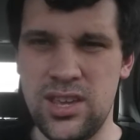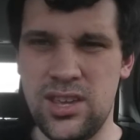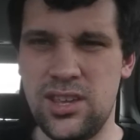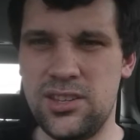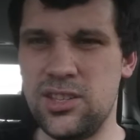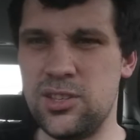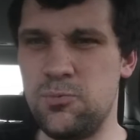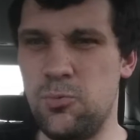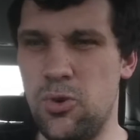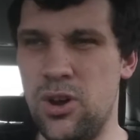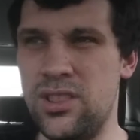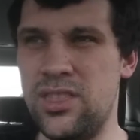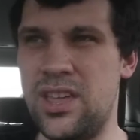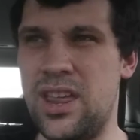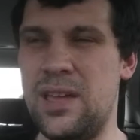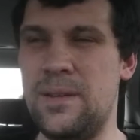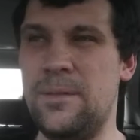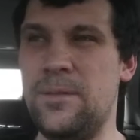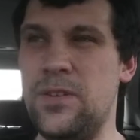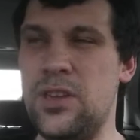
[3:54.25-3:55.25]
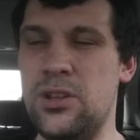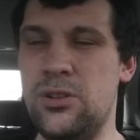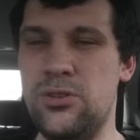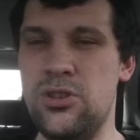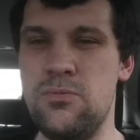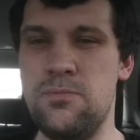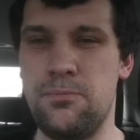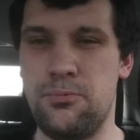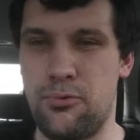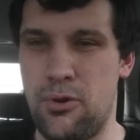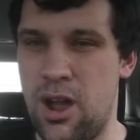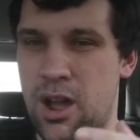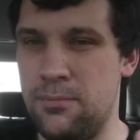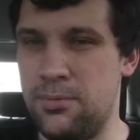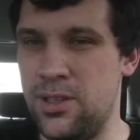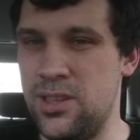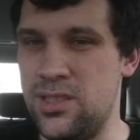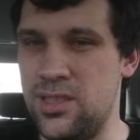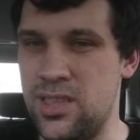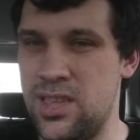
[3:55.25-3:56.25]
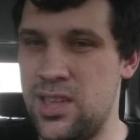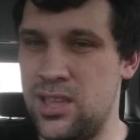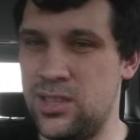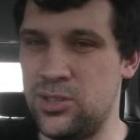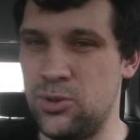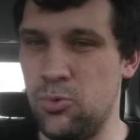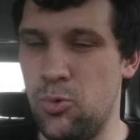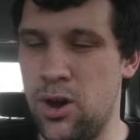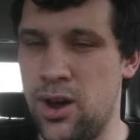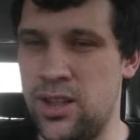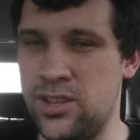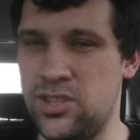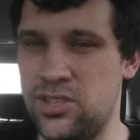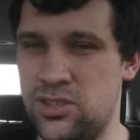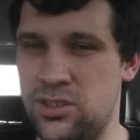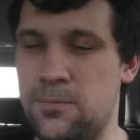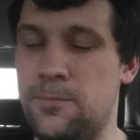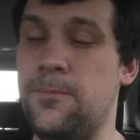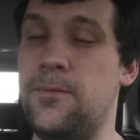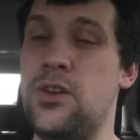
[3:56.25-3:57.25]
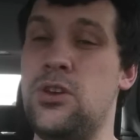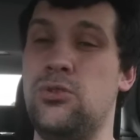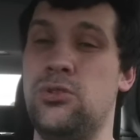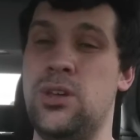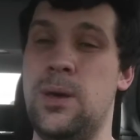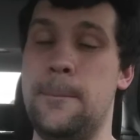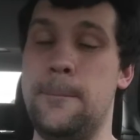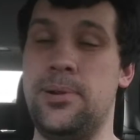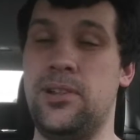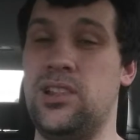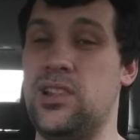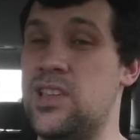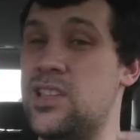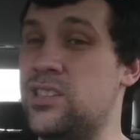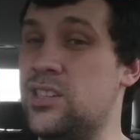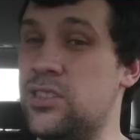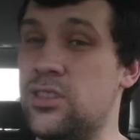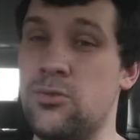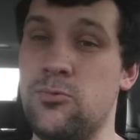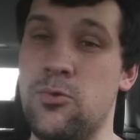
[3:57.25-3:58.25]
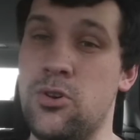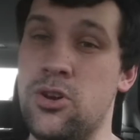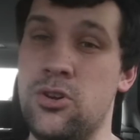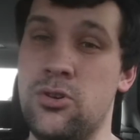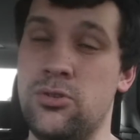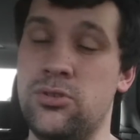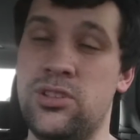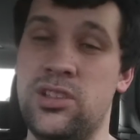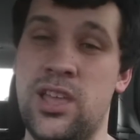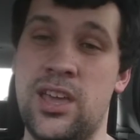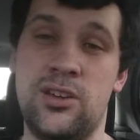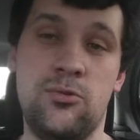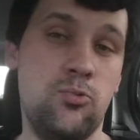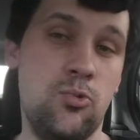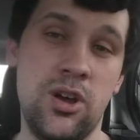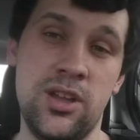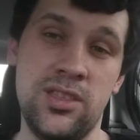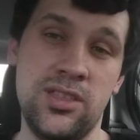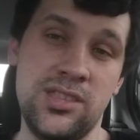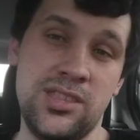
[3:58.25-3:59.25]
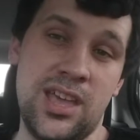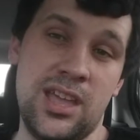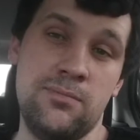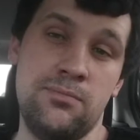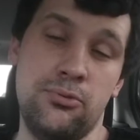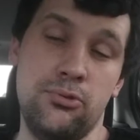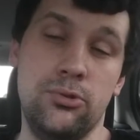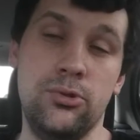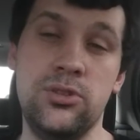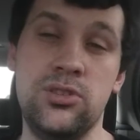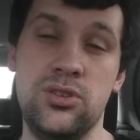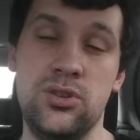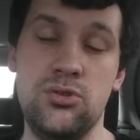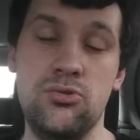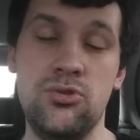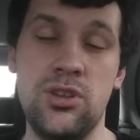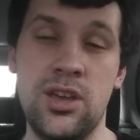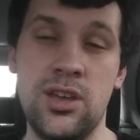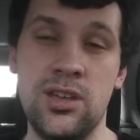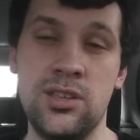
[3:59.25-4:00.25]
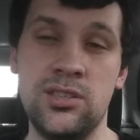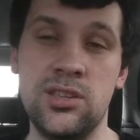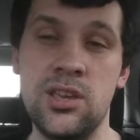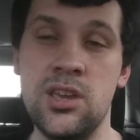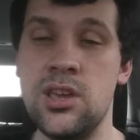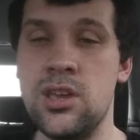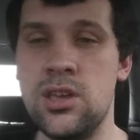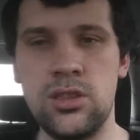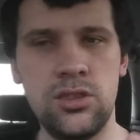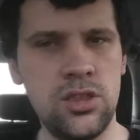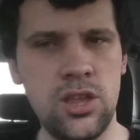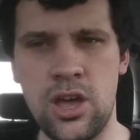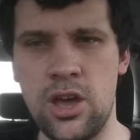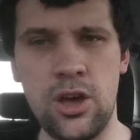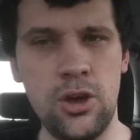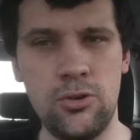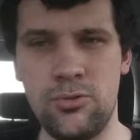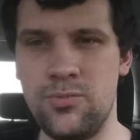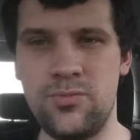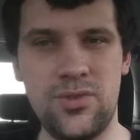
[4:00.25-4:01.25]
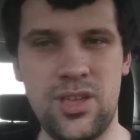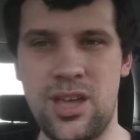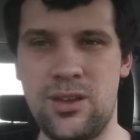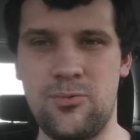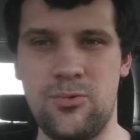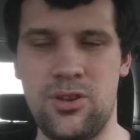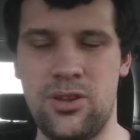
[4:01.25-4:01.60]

Is this one that I feel you probably need to watch to feel complete in the world like one Deadpool 2 does? No, not